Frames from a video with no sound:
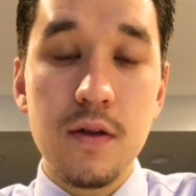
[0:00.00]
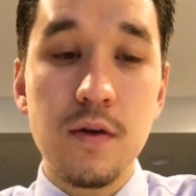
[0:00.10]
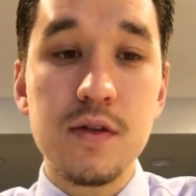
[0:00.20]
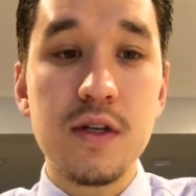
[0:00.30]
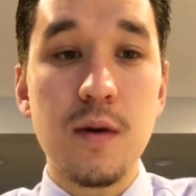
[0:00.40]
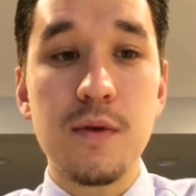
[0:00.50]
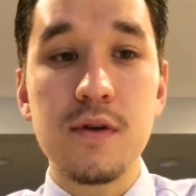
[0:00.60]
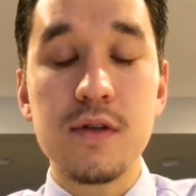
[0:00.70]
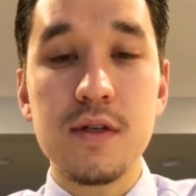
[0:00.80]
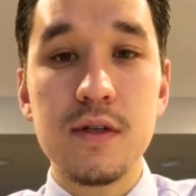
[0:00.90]
those
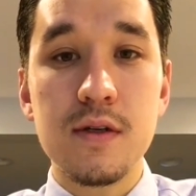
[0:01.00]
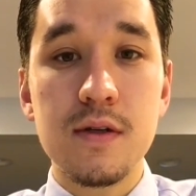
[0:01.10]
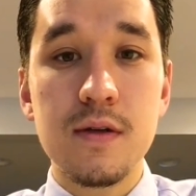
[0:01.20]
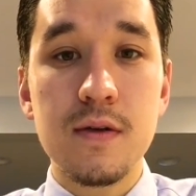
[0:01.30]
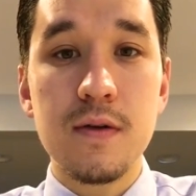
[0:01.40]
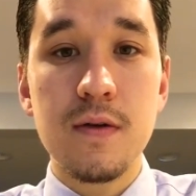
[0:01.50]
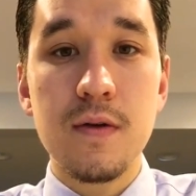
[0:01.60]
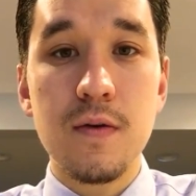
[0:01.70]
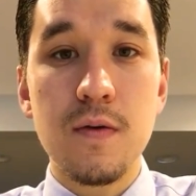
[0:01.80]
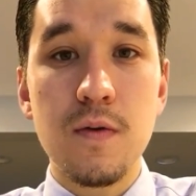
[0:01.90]
numbers
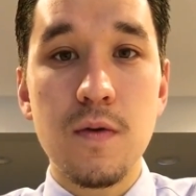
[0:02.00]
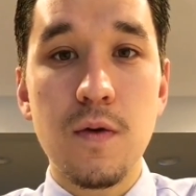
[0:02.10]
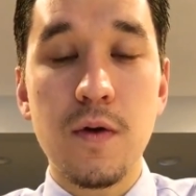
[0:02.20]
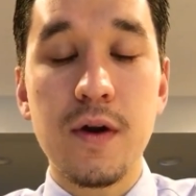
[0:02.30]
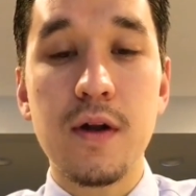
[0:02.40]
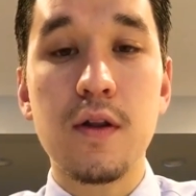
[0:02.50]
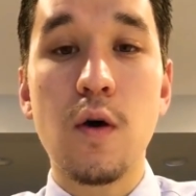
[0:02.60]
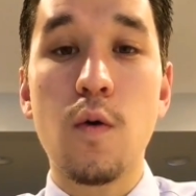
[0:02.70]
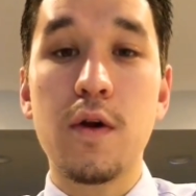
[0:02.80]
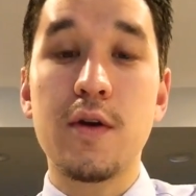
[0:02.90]
are going to
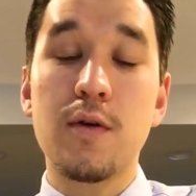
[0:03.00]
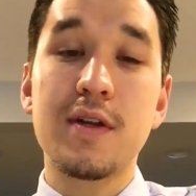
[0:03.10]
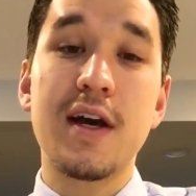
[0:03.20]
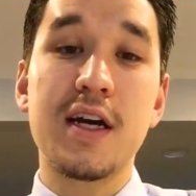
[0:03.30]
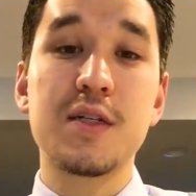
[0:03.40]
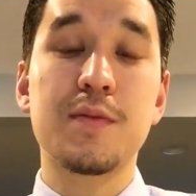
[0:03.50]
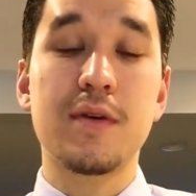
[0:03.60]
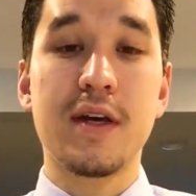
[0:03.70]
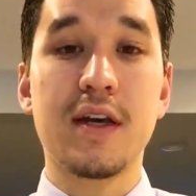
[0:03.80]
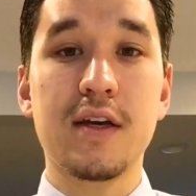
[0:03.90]
lower your
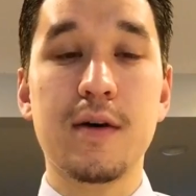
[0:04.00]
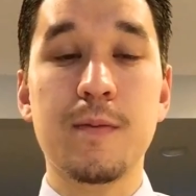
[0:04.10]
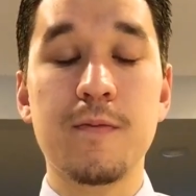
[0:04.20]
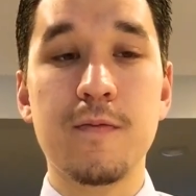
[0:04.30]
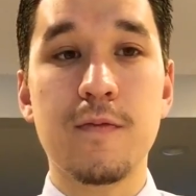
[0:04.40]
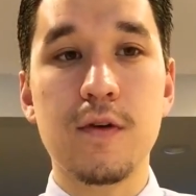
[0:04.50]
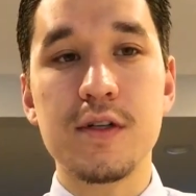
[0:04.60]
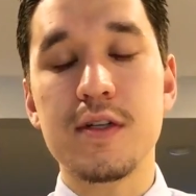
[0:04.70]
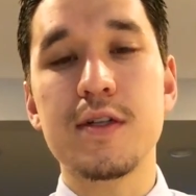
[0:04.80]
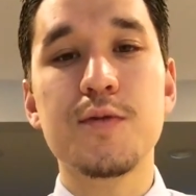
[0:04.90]
taxable income
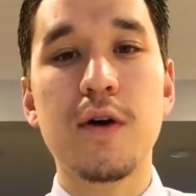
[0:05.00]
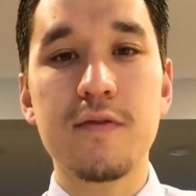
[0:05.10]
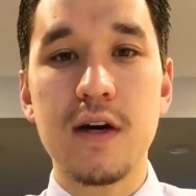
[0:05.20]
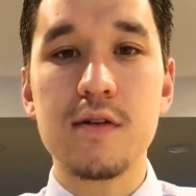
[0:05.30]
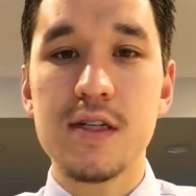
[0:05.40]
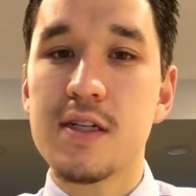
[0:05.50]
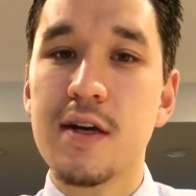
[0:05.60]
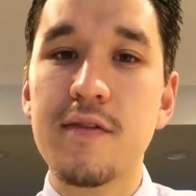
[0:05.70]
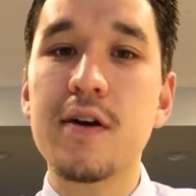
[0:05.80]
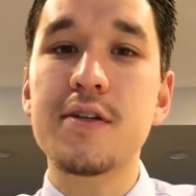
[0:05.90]
versus the
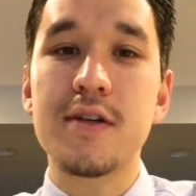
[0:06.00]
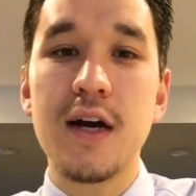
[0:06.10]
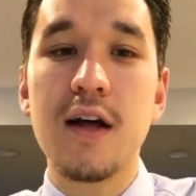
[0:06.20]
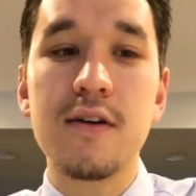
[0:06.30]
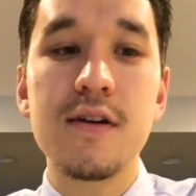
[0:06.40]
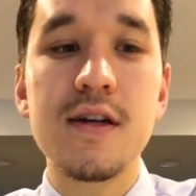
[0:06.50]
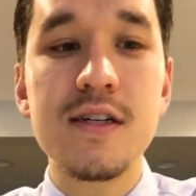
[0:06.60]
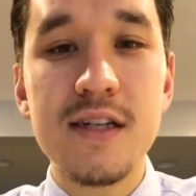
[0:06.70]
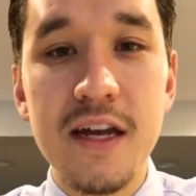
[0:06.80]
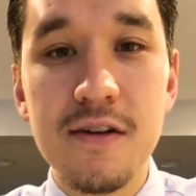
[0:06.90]
$12,700
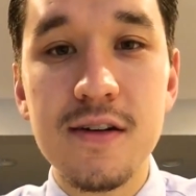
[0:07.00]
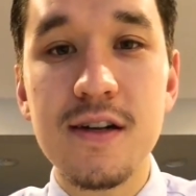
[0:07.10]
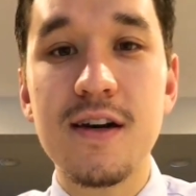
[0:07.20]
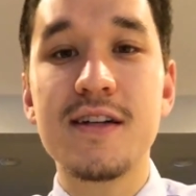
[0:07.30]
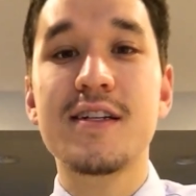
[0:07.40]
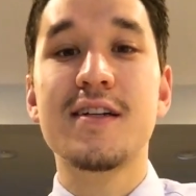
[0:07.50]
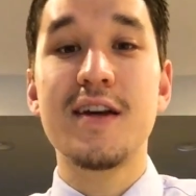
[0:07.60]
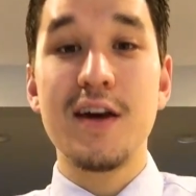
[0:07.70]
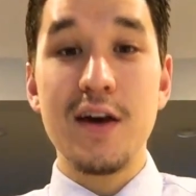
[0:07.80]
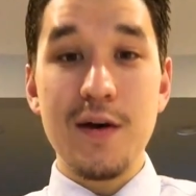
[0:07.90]
standard deduction.
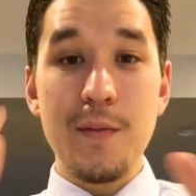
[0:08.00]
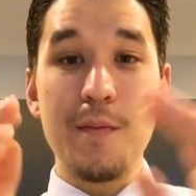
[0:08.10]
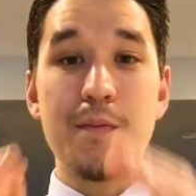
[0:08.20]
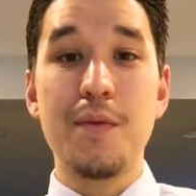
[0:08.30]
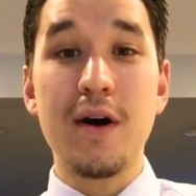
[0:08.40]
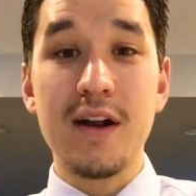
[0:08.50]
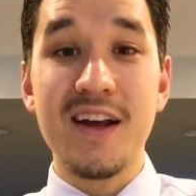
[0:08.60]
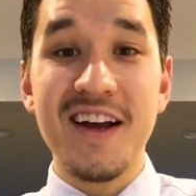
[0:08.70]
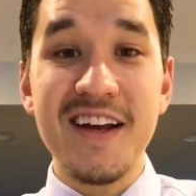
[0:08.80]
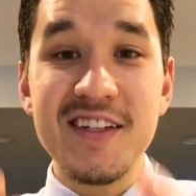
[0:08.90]

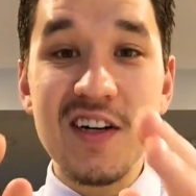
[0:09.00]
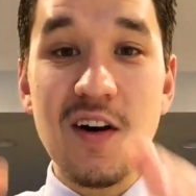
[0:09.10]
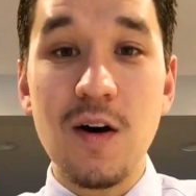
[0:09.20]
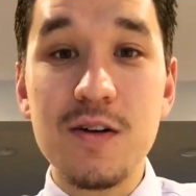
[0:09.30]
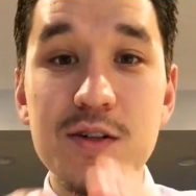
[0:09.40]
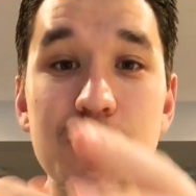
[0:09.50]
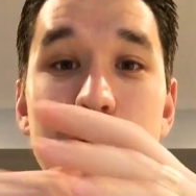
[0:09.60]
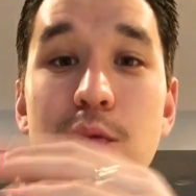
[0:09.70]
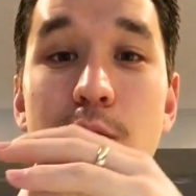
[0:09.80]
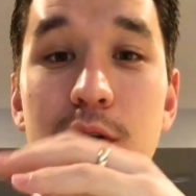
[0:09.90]
But it's also
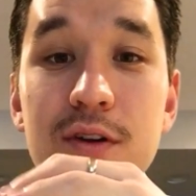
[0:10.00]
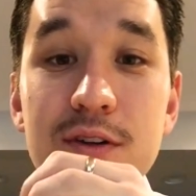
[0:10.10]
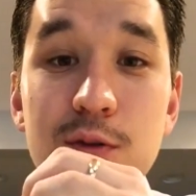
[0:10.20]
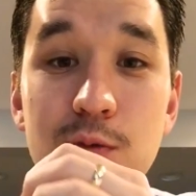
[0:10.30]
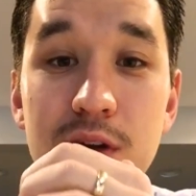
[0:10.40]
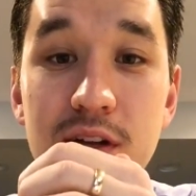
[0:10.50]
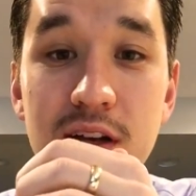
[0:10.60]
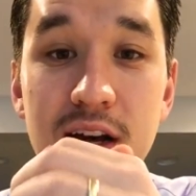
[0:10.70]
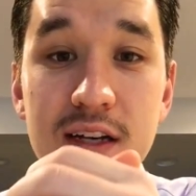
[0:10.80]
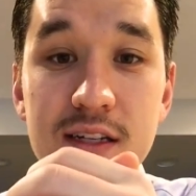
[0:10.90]
important to
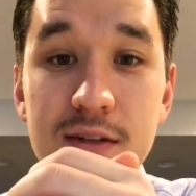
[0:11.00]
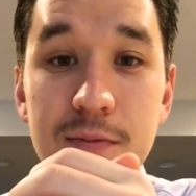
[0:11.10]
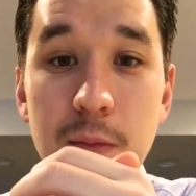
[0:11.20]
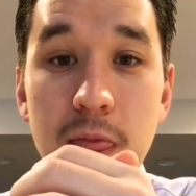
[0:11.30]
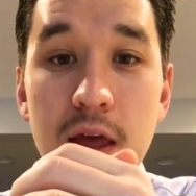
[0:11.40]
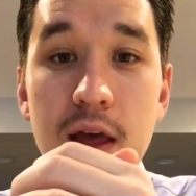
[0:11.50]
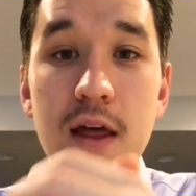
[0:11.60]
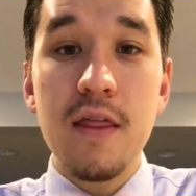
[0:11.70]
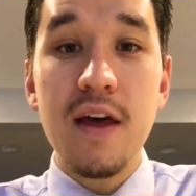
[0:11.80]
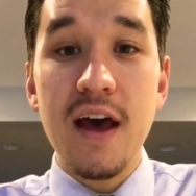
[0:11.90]
realize
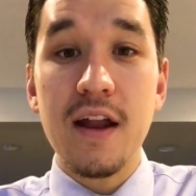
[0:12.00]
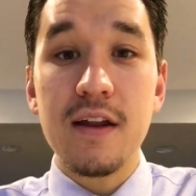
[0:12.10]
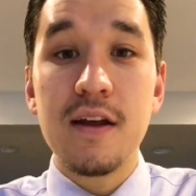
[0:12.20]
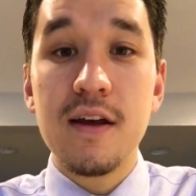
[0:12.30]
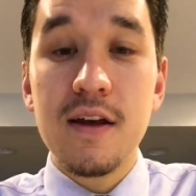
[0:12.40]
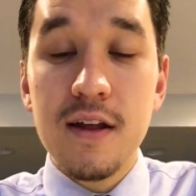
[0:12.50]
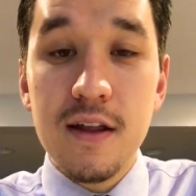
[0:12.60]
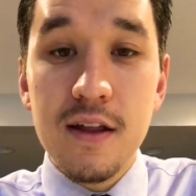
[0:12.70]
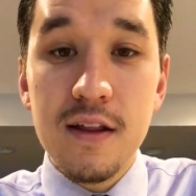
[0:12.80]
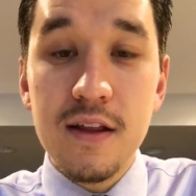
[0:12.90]
that
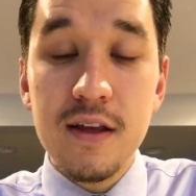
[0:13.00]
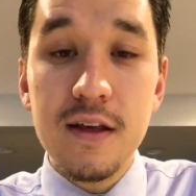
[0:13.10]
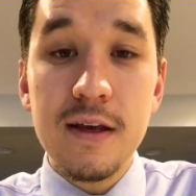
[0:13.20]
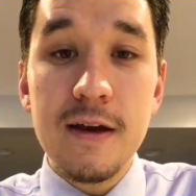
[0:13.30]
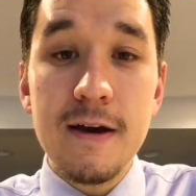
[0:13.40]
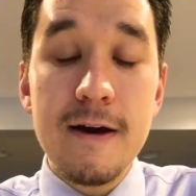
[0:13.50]
the